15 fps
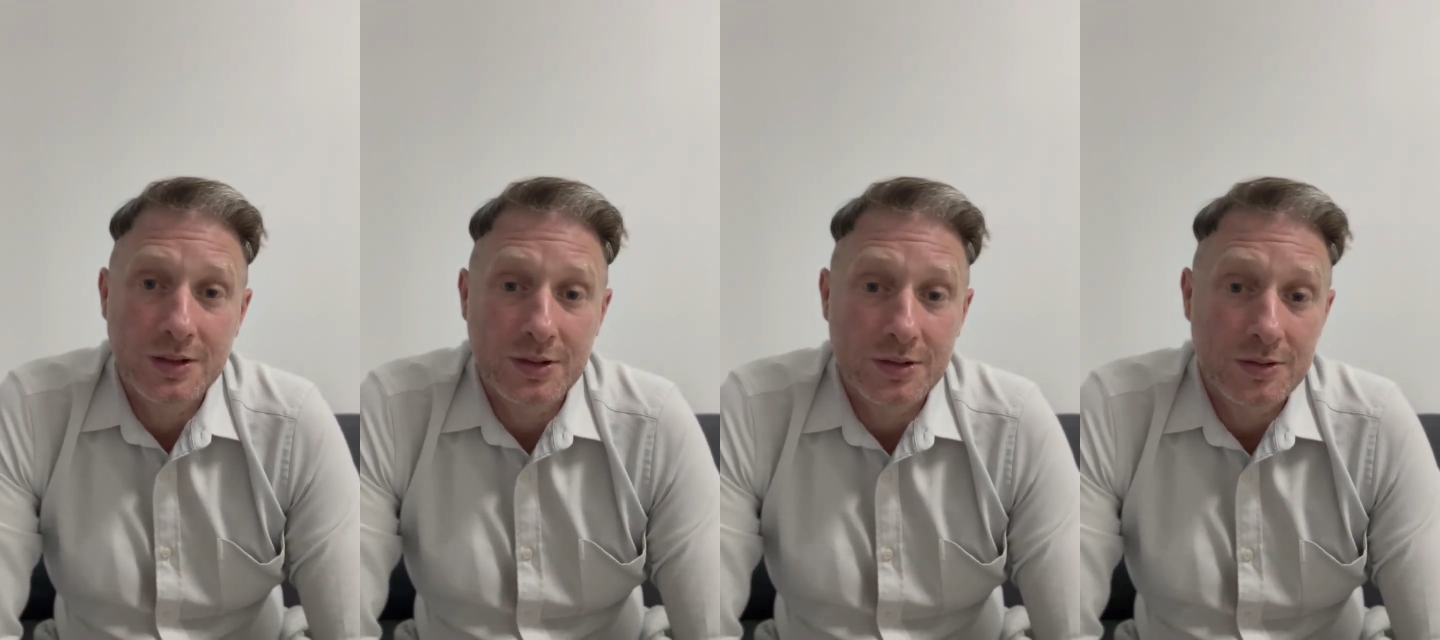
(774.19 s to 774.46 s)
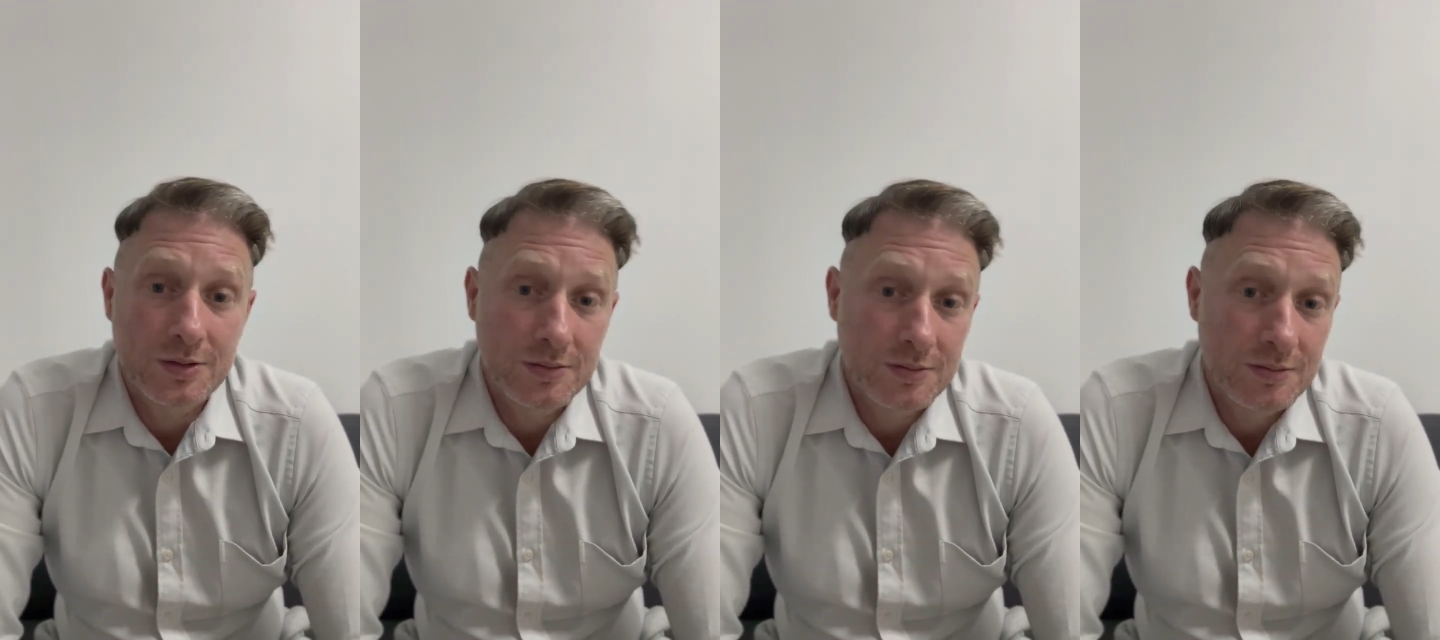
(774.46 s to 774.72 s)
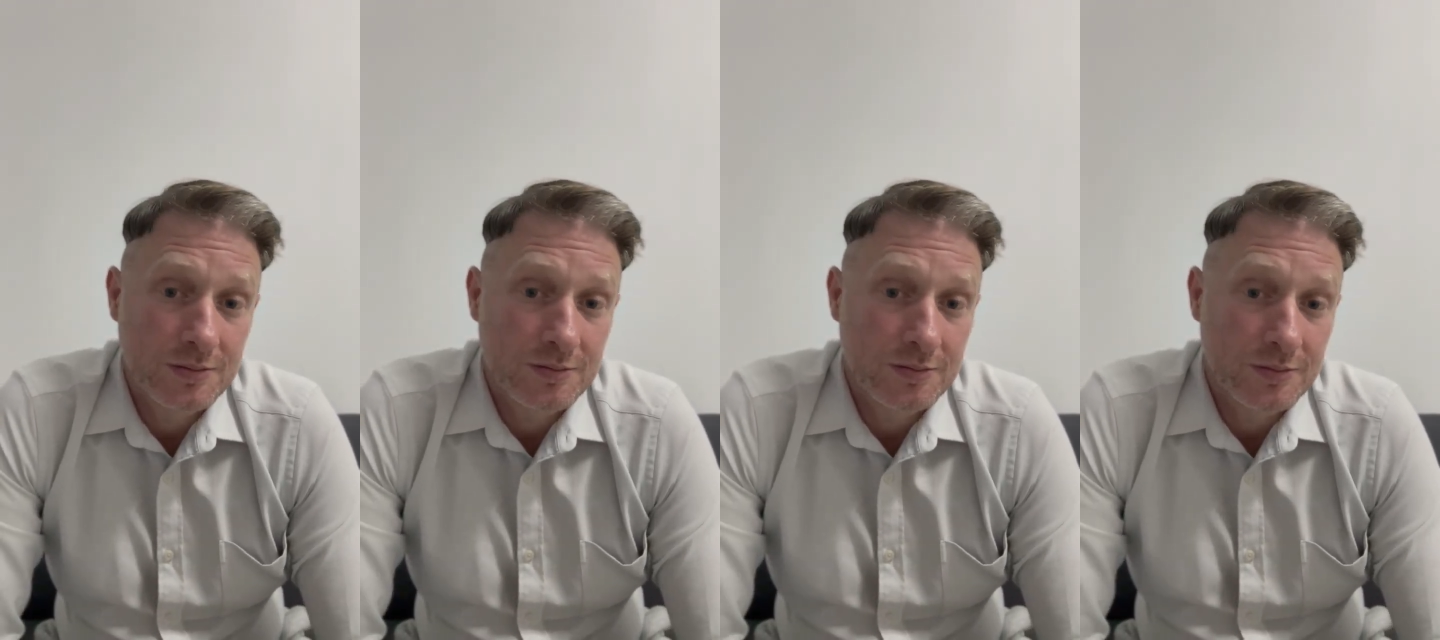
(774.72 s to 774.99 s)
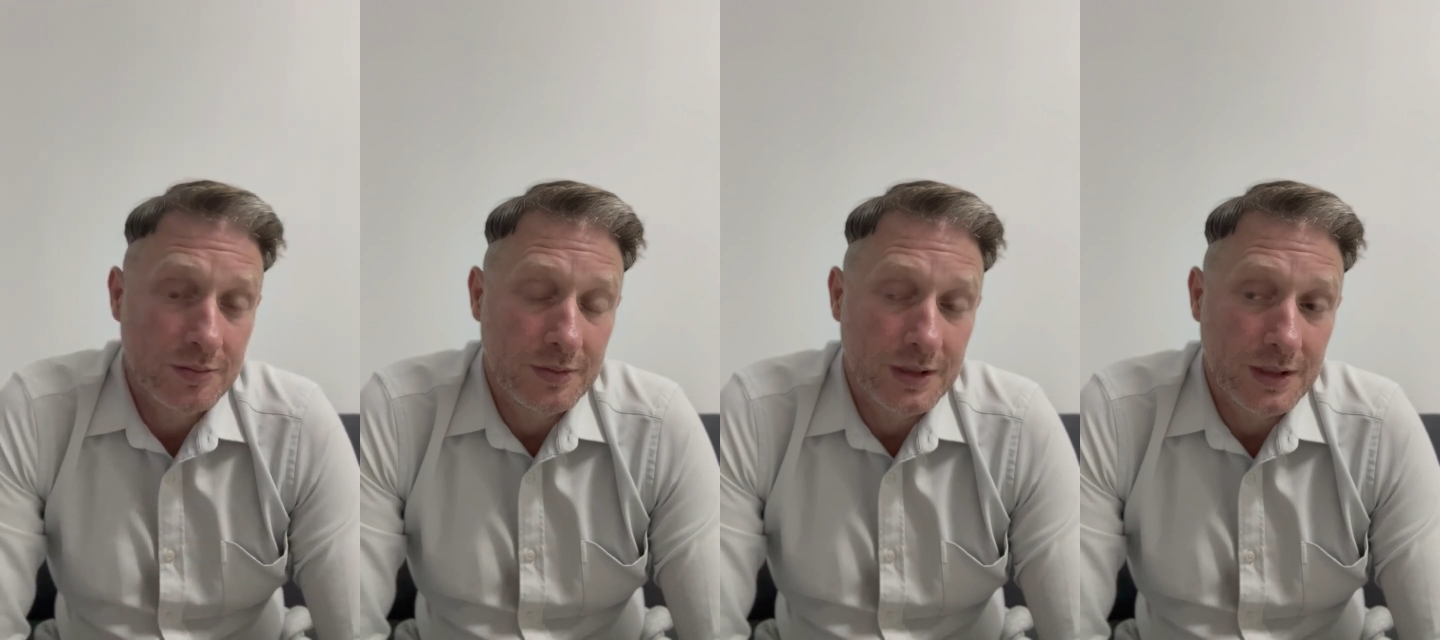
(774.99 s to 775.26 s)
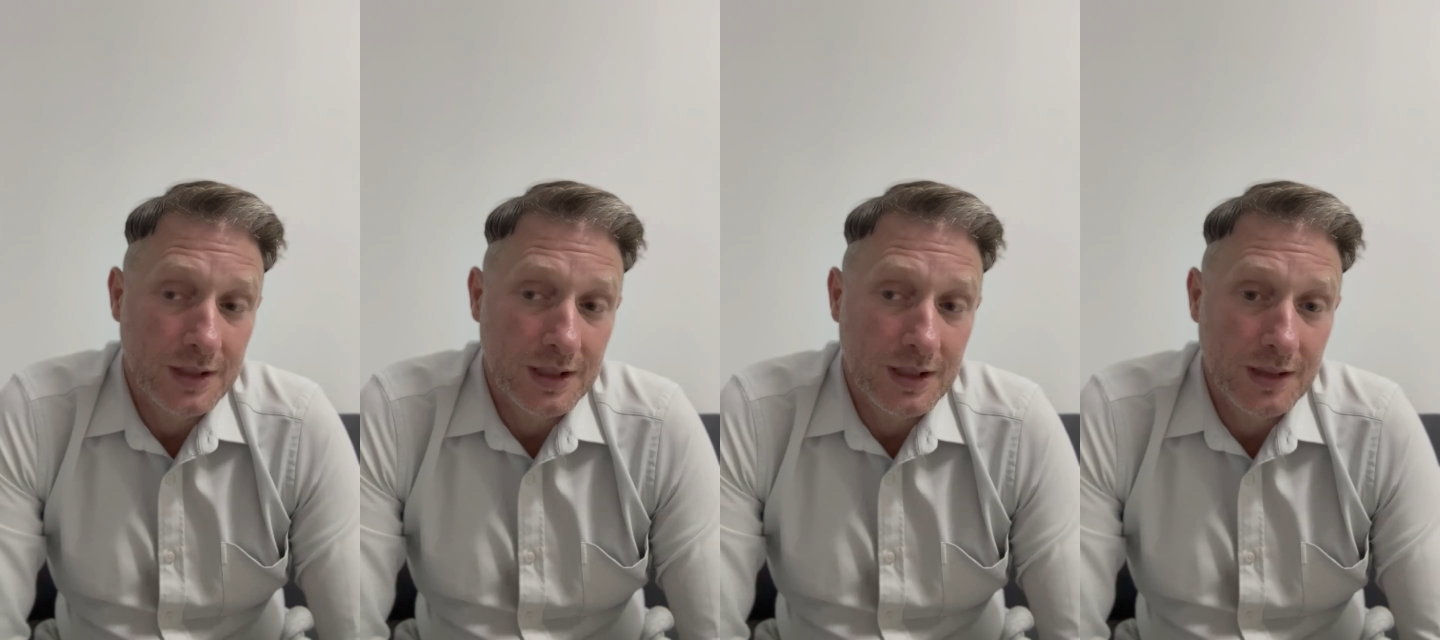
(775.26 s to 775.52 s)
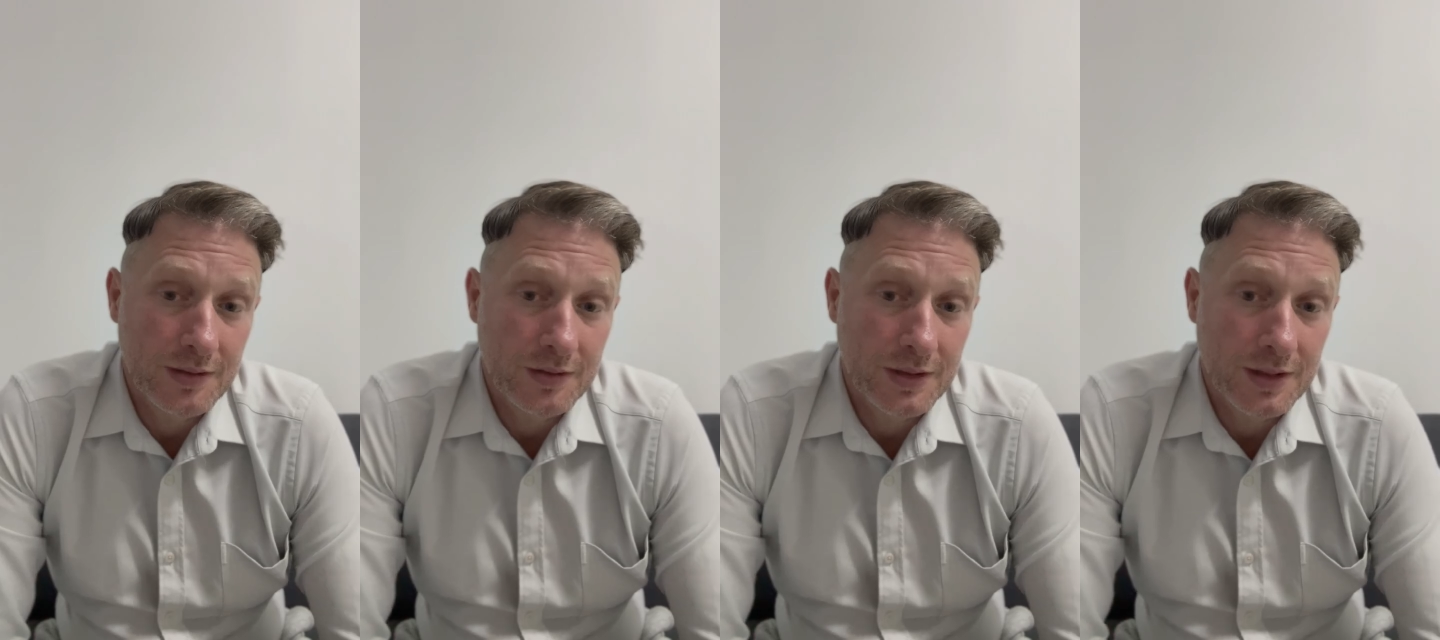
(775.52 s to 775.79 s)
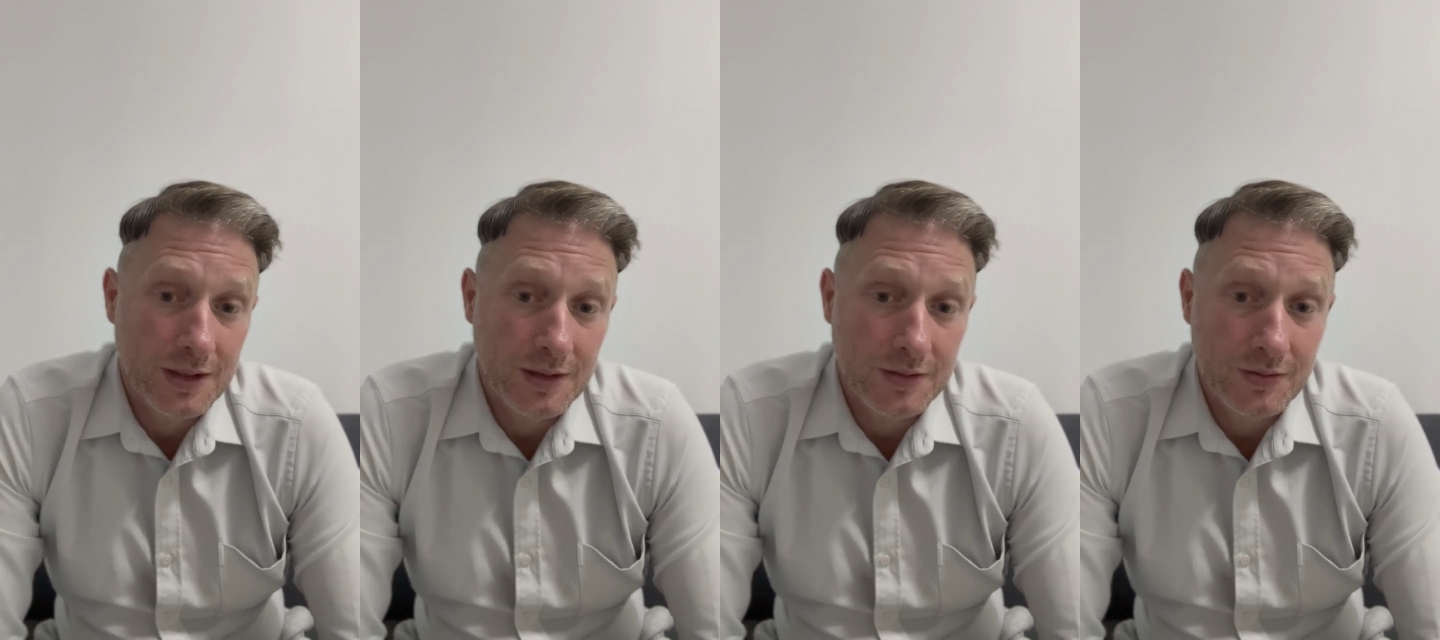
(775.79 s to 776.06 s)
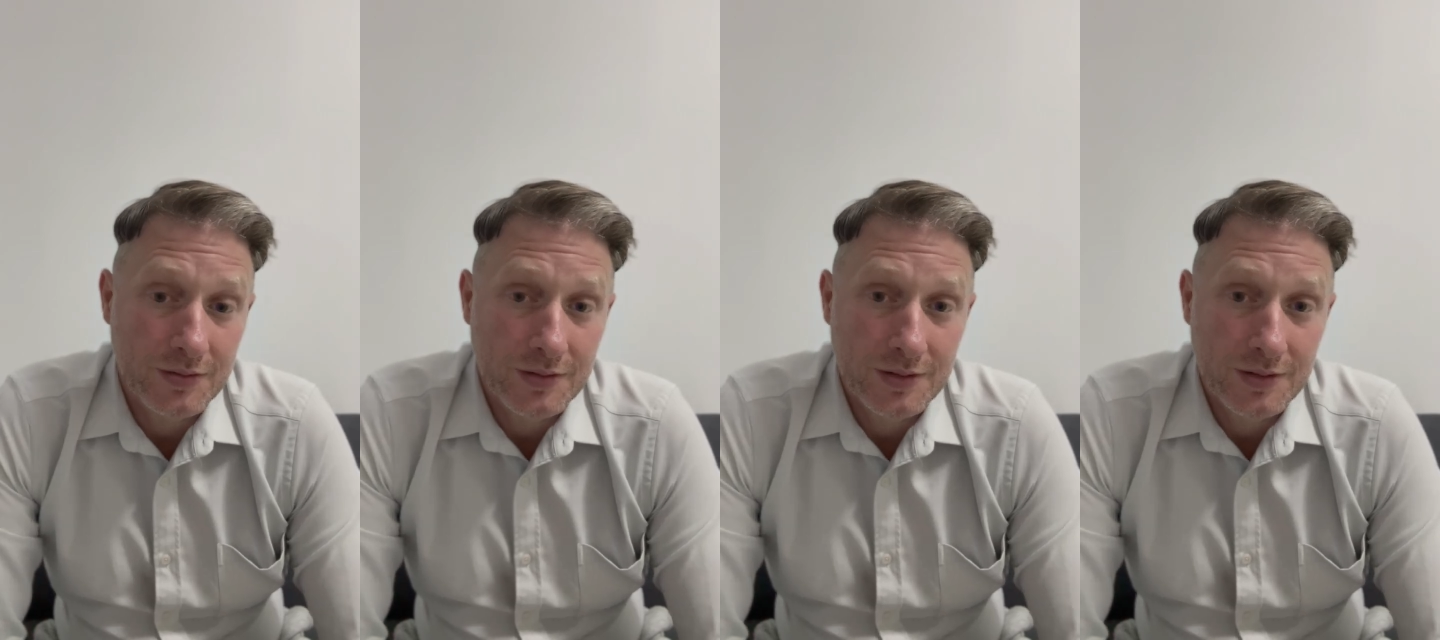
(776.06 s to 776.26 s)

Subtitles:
know. We did half-half.